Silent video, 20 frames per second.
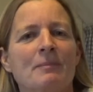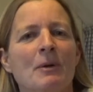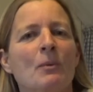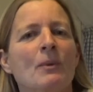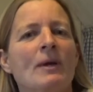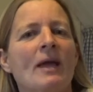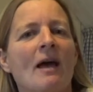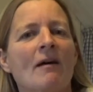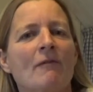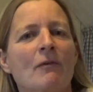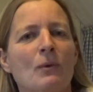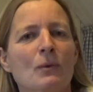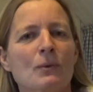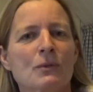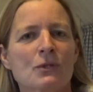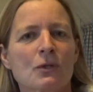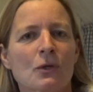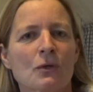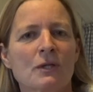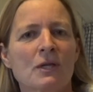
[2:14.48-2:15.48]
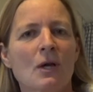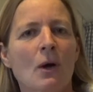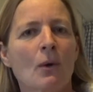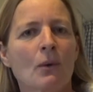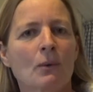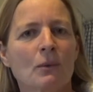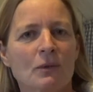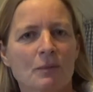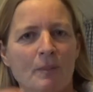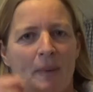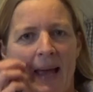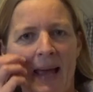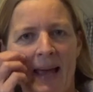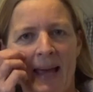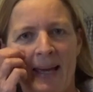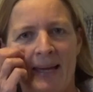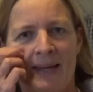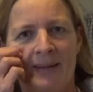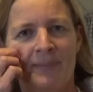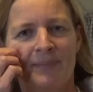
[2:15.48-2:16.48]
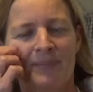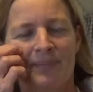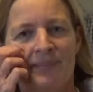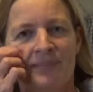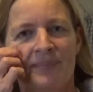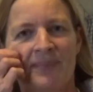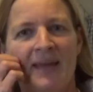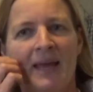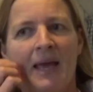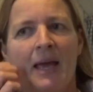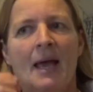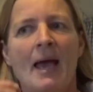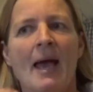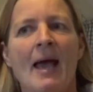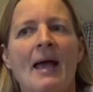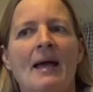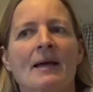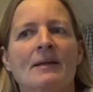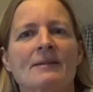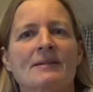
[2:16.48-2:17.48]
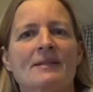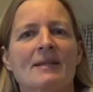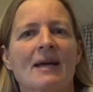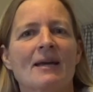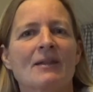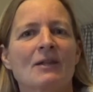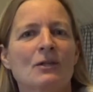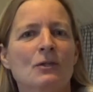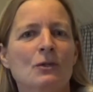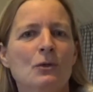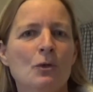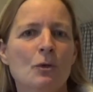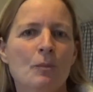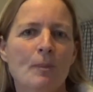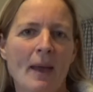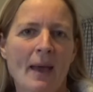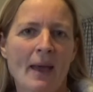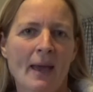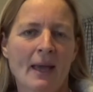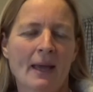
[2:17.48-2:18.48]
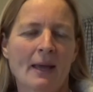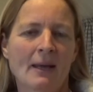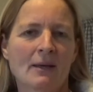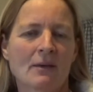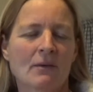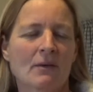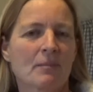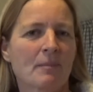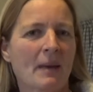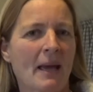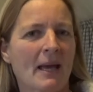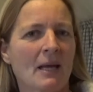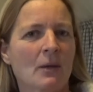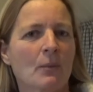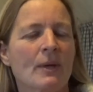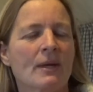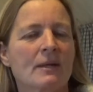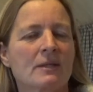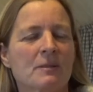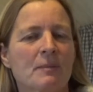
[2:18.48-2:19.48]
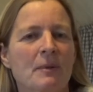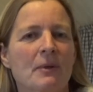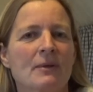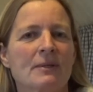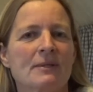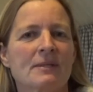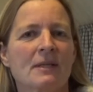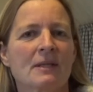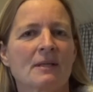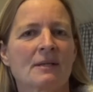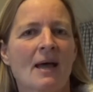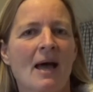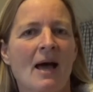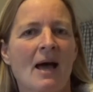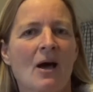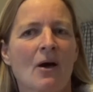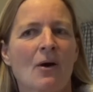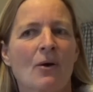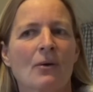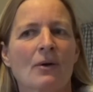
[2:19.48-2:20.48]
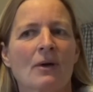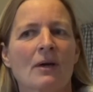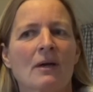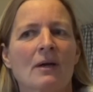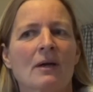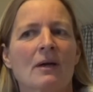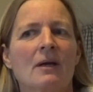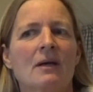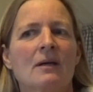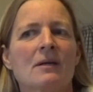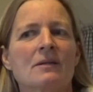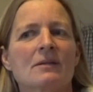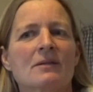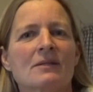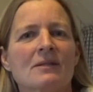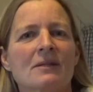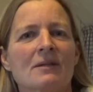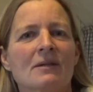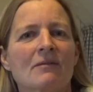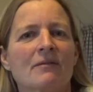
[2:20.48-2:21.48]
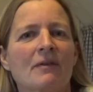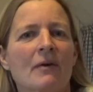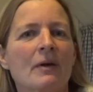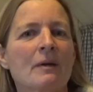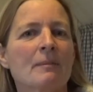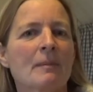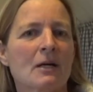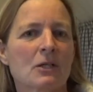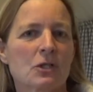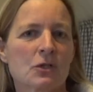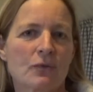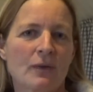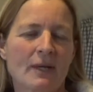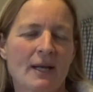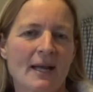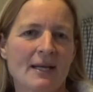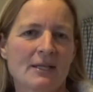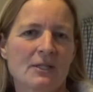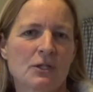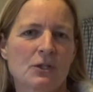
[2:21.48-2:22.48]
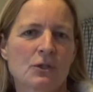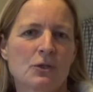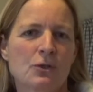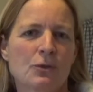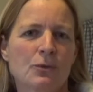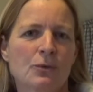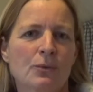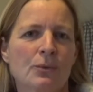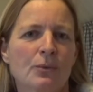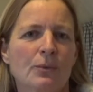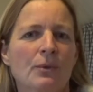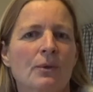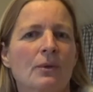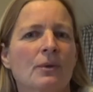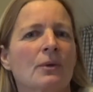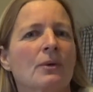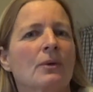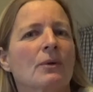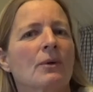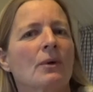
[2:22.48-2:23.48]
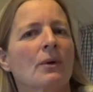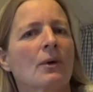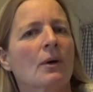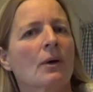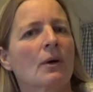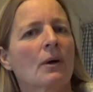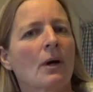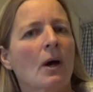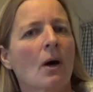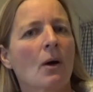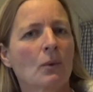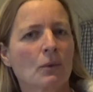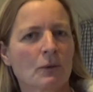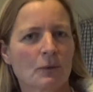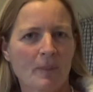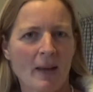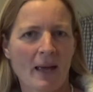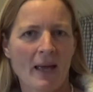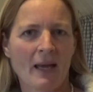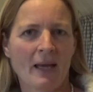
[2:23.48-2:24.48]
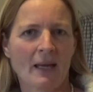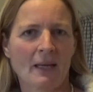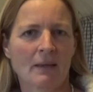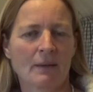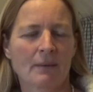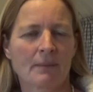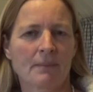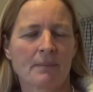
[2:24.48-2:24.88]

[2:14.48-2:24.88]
we have also the old pain. And the new pain, the pain we're experiencing now, is very much related to old pain.